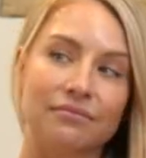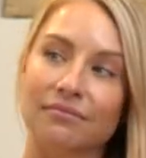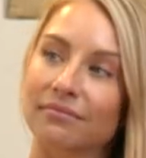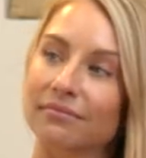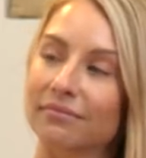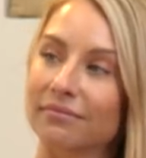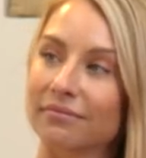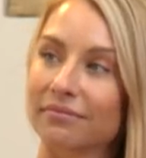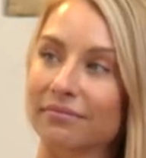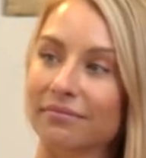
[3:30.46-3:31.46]

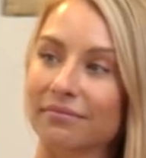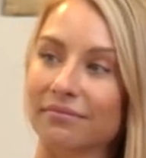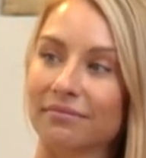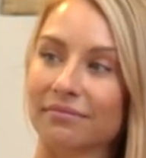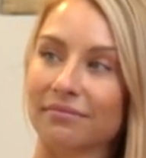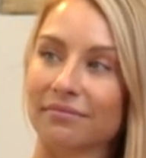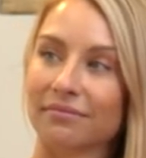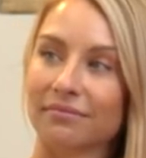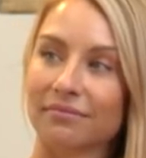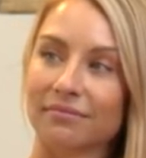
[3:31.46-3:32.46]

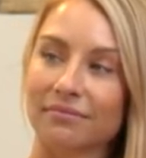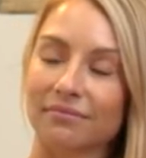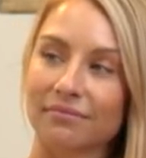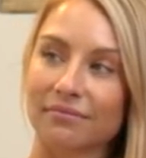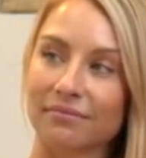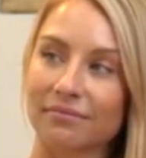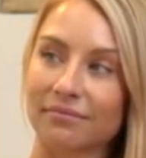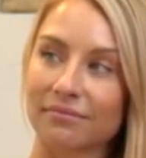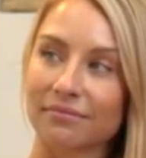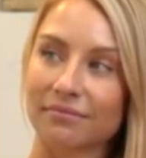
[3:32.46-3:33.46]

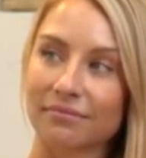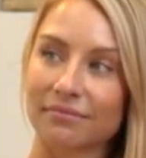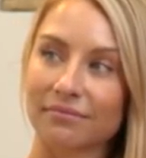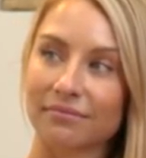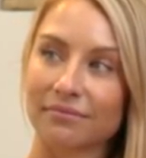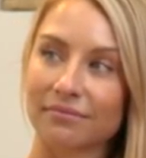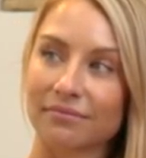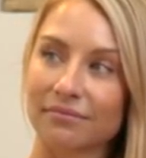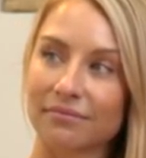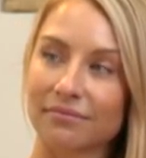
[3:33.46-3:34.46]
[no speech]